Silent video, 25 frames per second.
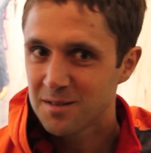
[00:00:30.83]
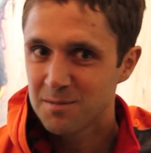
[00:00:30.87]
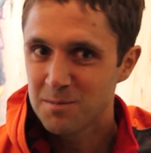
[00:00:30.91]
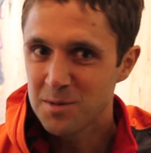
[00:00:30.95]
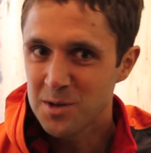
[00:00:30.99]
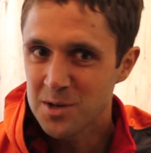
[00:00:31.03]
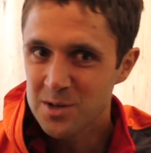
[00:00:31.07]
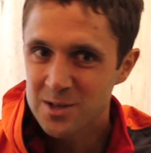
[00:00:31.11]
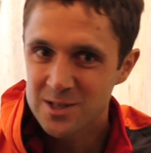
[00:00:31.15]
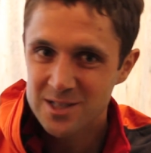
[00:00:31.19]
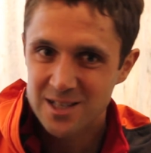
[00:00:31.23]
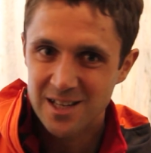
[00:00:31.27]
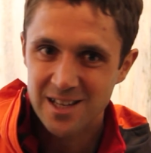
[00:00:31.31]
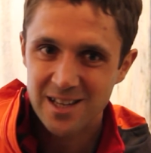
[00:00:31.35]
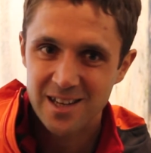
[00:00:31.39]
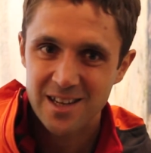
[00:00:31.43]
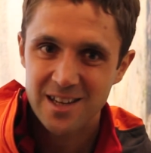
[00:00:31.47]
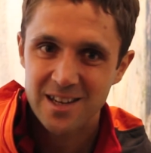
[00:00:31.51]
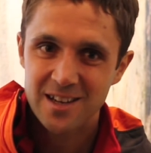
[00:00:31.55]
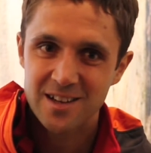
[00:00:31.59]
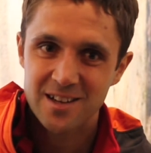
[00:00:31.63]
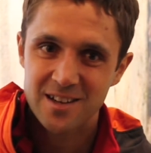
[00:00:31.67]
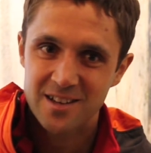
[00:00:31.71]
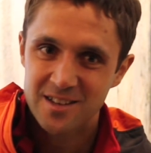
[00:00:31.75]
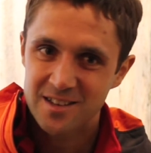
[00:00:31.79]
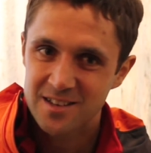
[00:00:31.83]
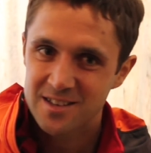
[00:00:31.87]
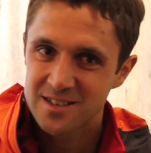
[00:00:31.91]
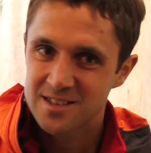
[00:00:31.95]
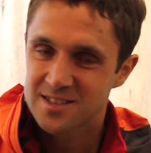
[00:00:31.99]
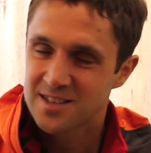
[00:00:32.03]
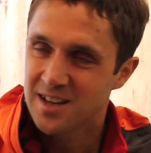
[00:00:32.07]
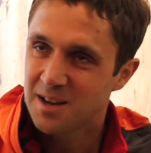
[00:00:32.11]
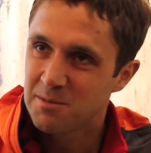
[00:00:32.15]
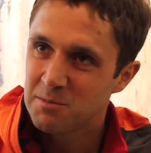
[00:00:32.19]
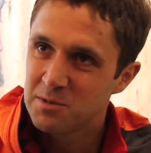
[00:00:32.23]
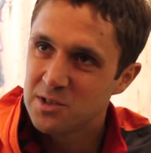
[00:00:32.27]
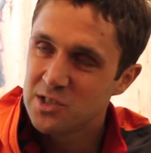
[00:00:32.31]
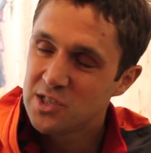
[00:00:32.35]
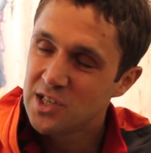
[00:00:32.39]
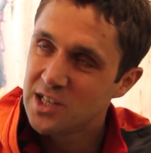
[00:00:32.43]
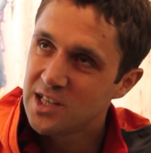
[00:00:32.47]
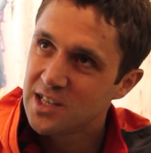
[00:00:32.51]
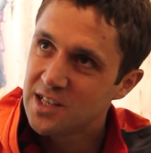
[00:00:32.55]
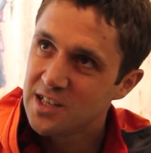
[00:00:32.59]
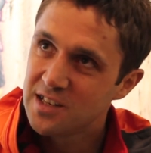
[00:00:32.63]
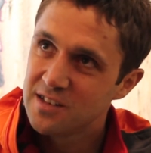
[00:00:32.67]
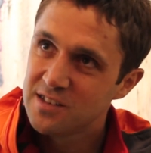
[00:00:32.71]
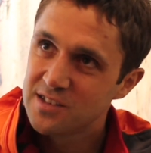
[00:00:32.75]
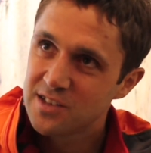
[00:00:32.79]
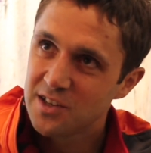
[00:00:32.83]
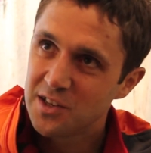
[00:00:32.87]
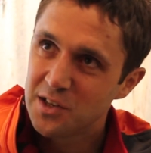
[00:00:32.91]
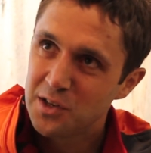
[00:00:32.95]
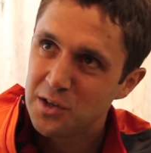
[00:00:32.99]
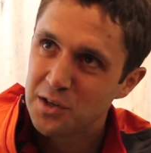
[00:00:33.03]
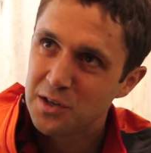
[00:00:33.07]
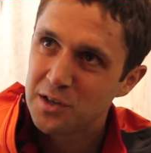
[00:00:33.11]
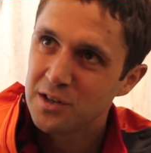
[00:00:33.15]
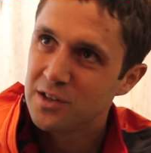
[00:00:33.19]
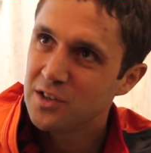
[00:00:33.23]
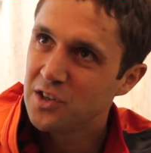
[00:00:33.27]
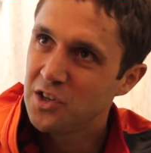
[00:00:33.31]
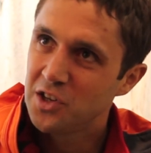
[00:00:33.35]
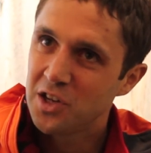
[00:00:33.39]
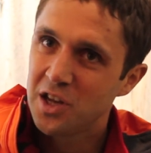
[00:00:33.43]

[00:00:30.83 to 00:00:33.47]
muesli and sandwiches and,